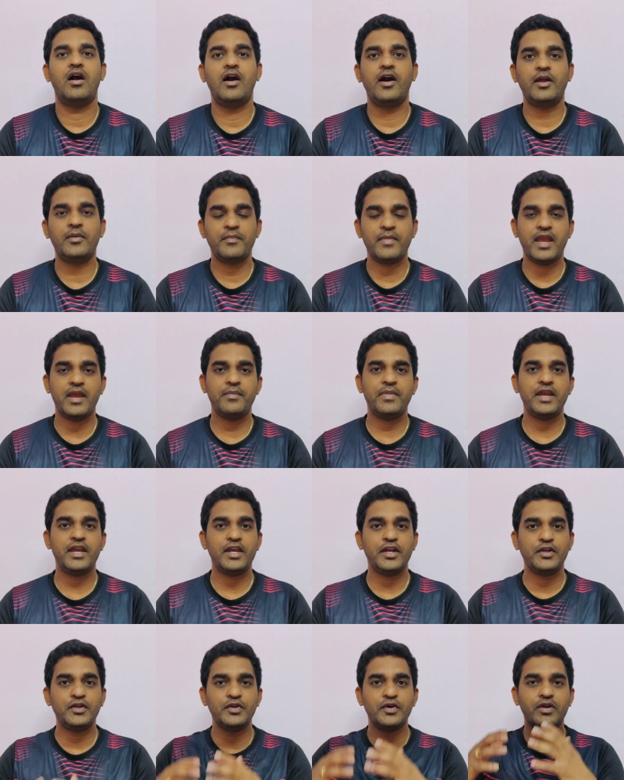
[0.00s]
or
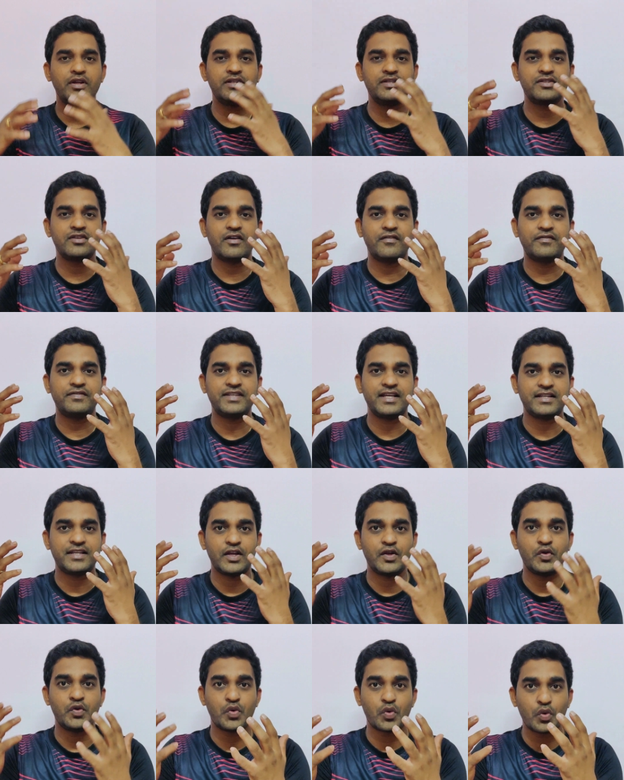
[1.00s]
maybe ignorance of
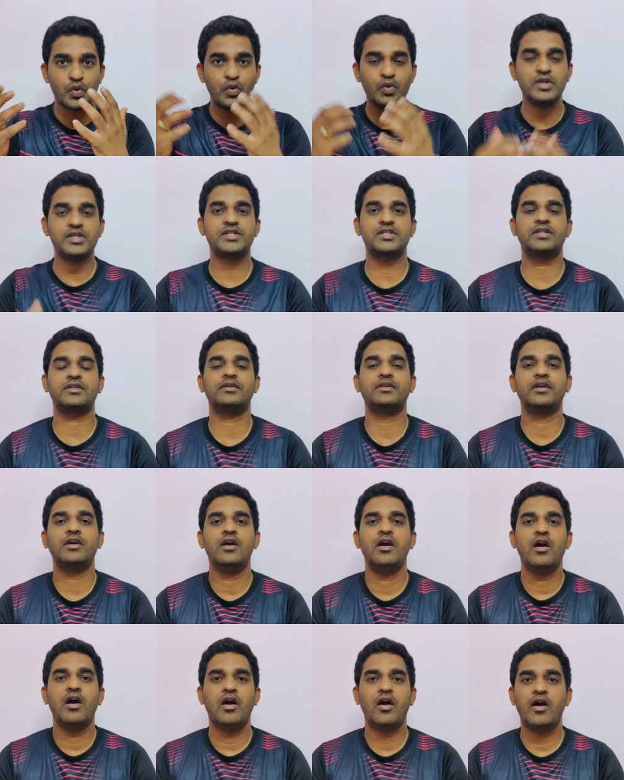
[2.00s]
certain rules,
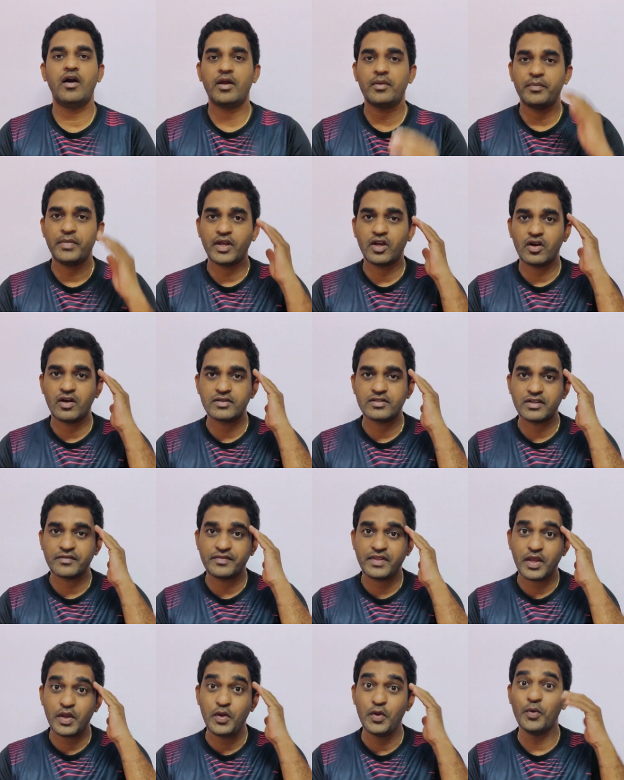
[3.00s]
or because
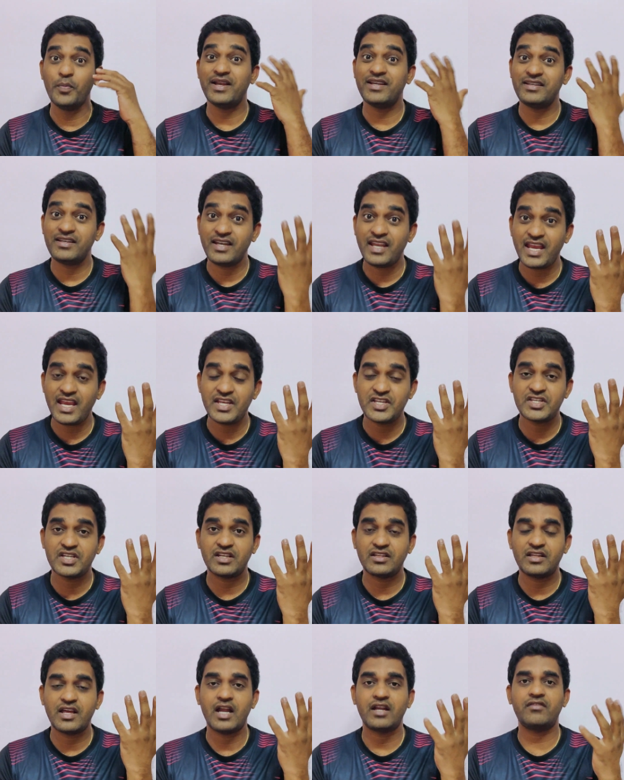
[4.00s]
of the human
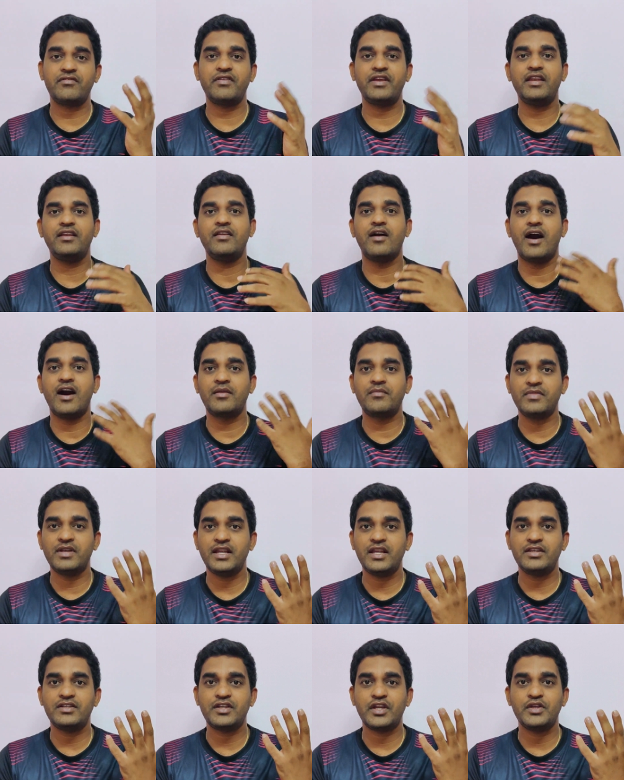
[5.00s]
nature that we
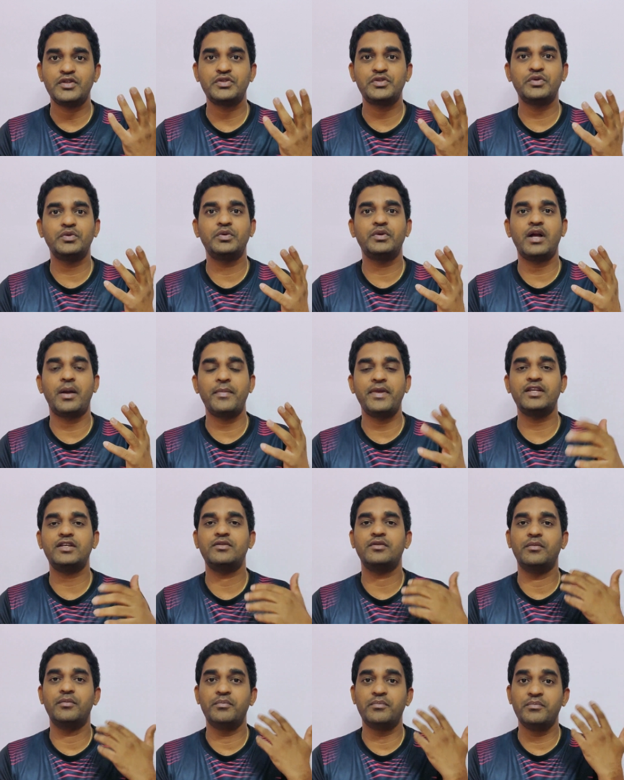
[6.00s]
normally tend to
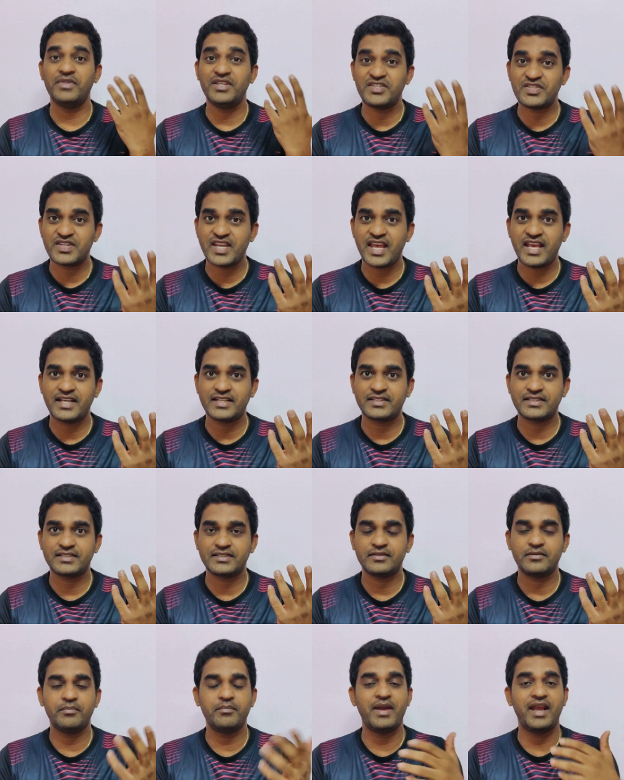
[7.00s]
commit
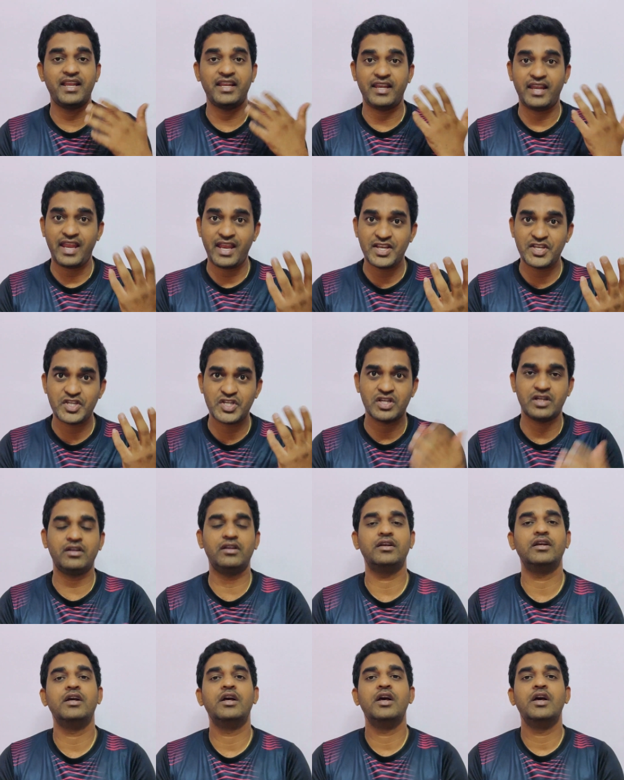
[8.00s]
mistakes by
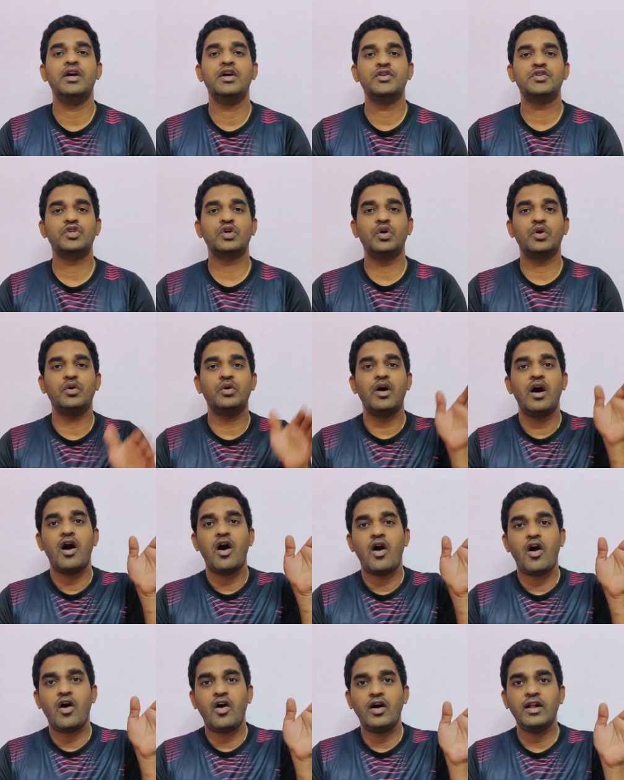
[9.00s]
nature. So
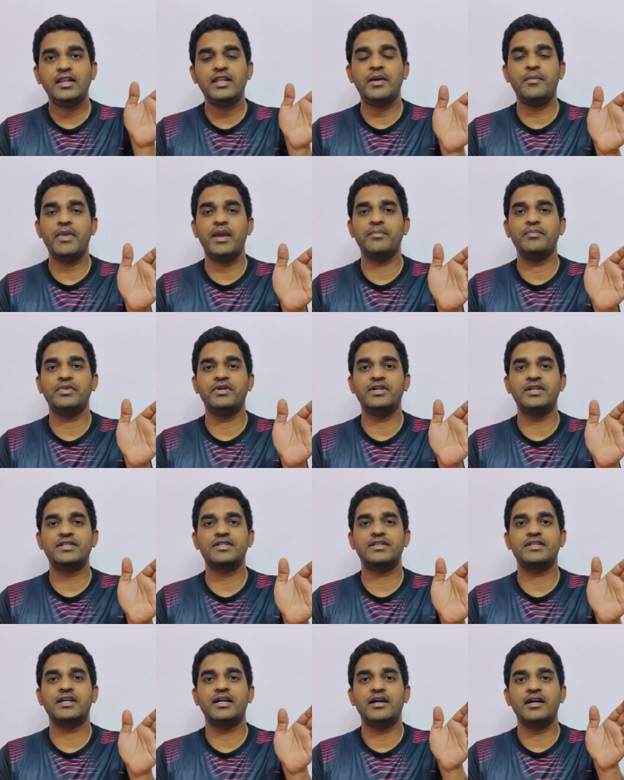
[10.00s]
all the
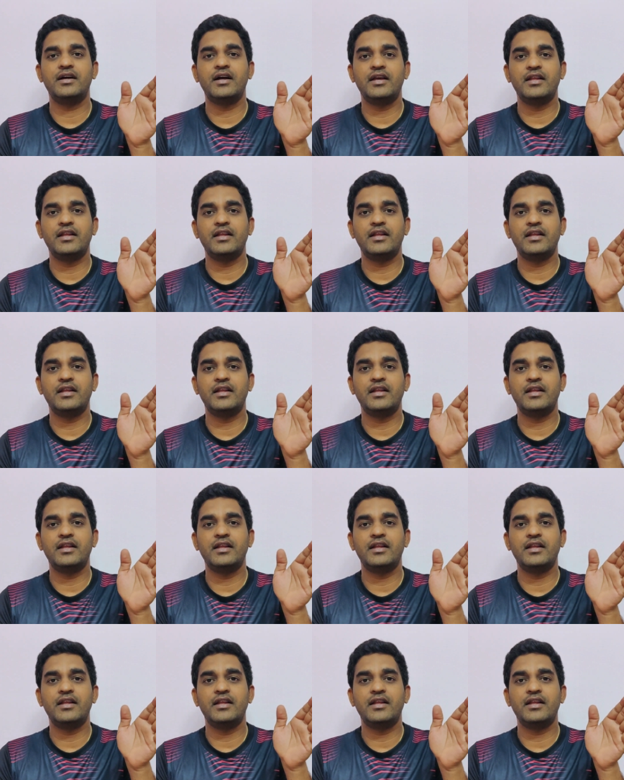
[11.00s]
members